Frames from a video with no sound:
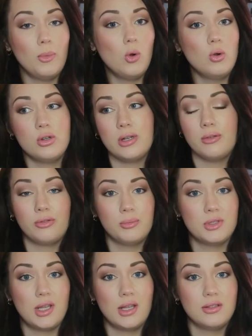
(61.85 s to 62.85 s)
ordering from a
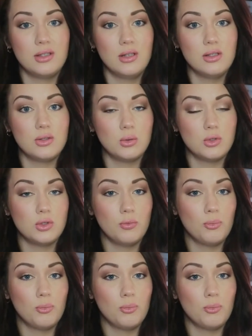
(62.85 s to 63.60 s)
certain sort of